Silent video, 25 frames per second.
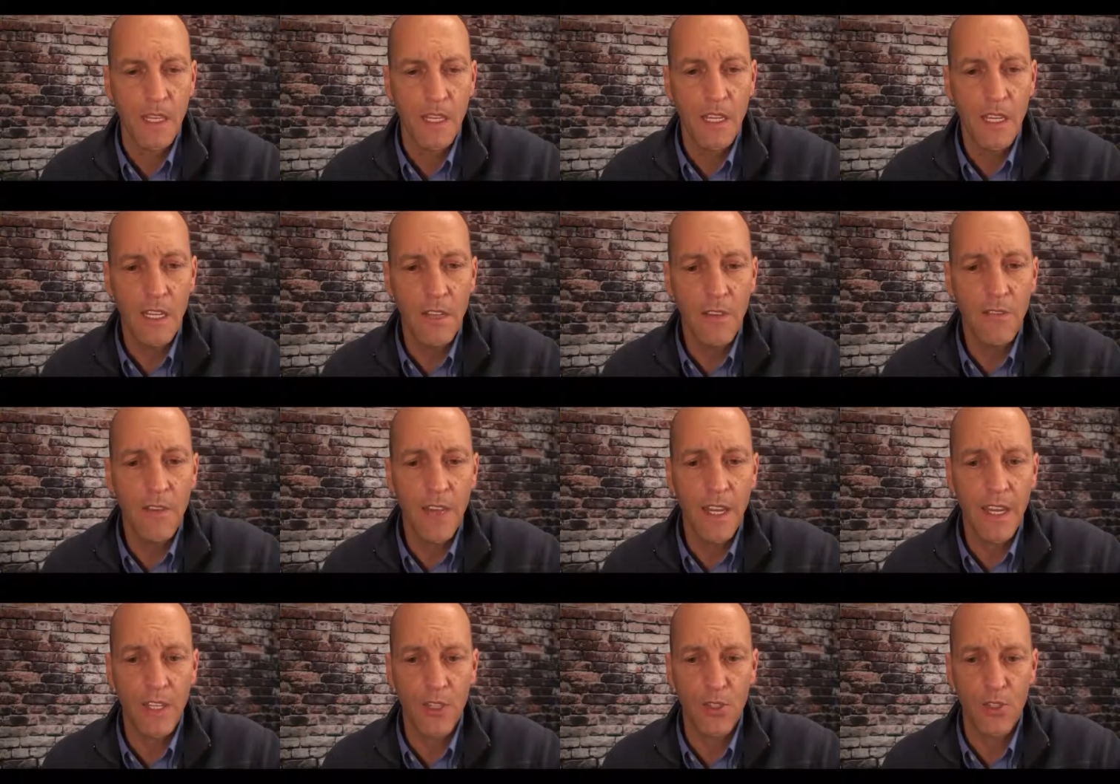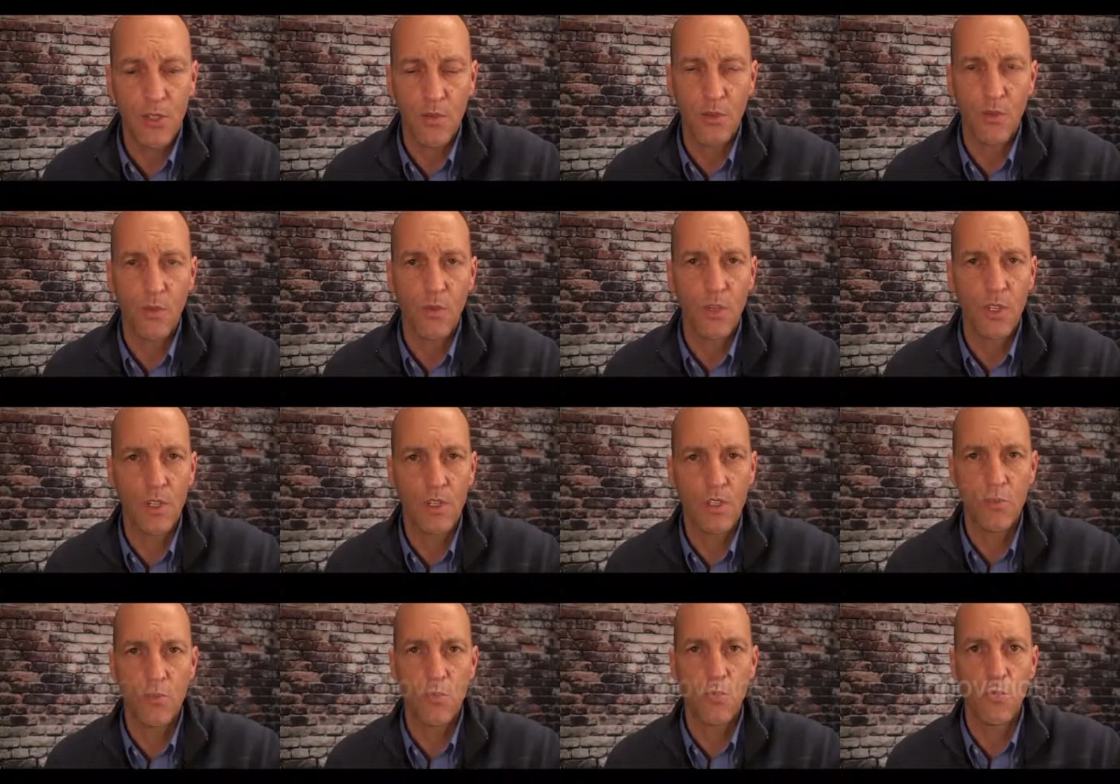Innovation,
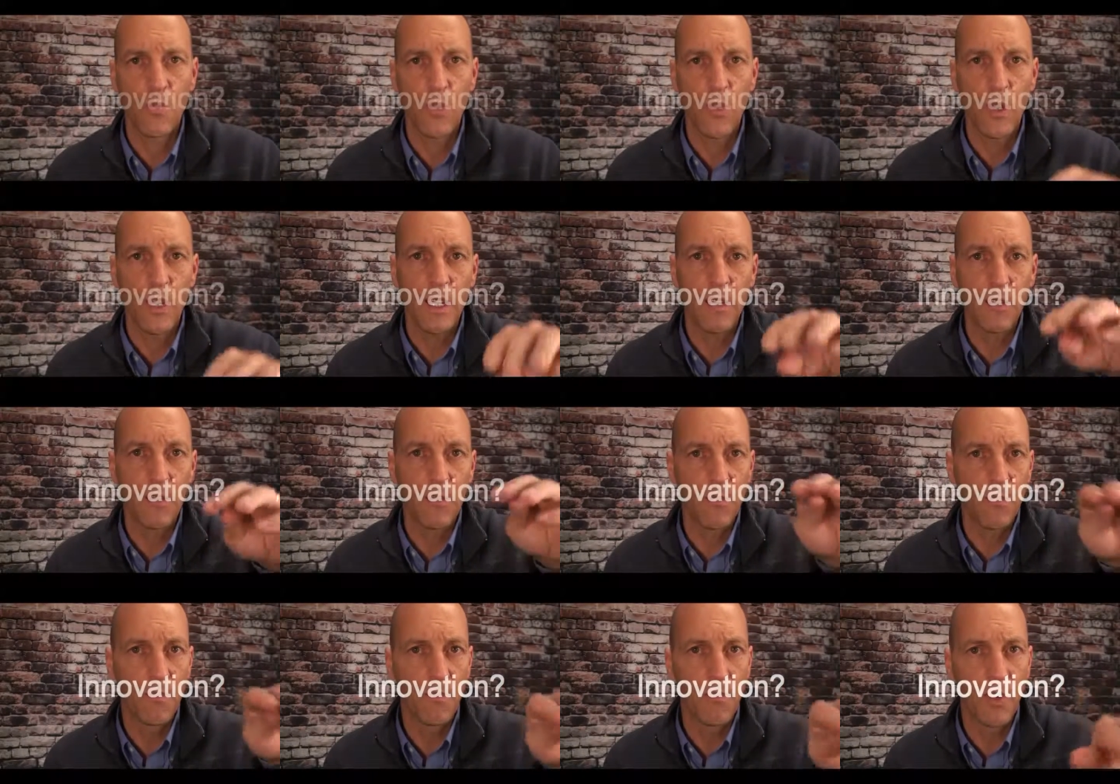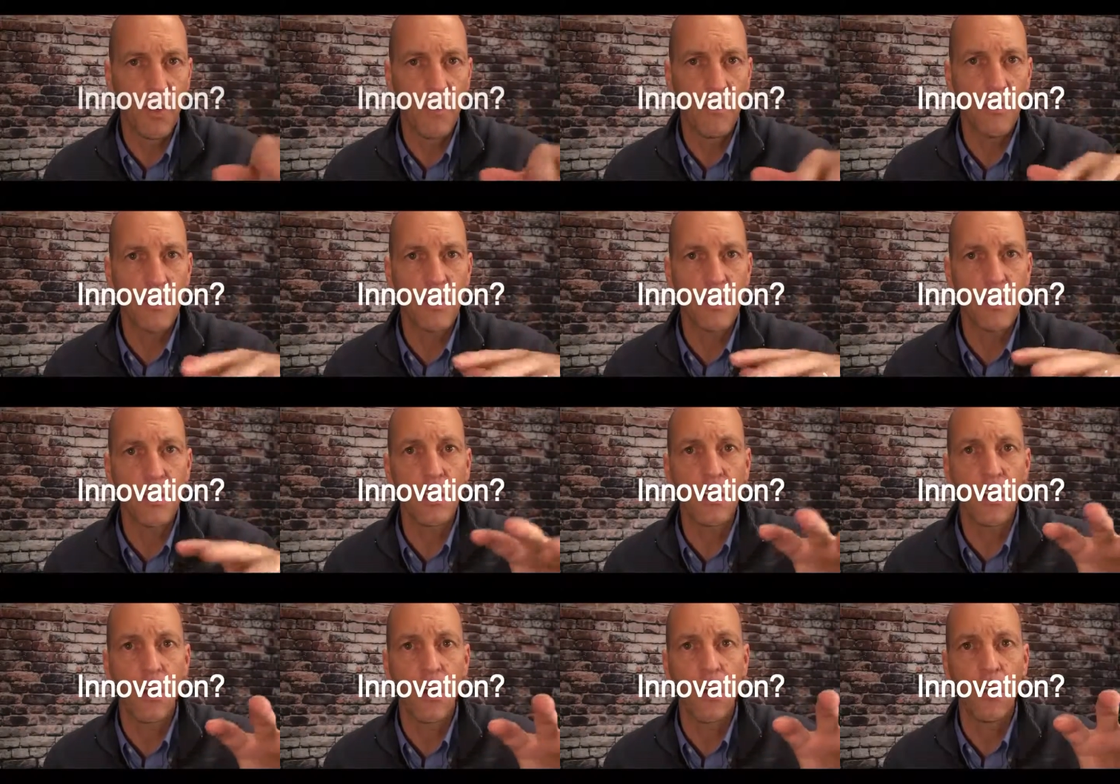which we had
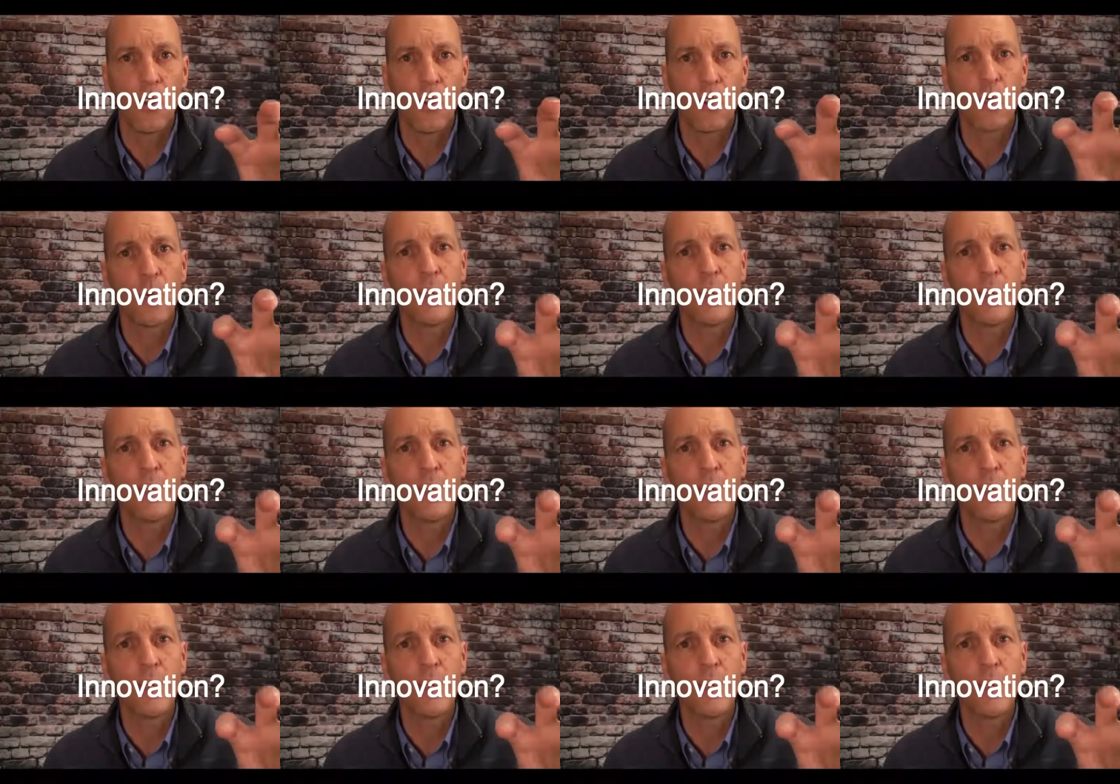previously called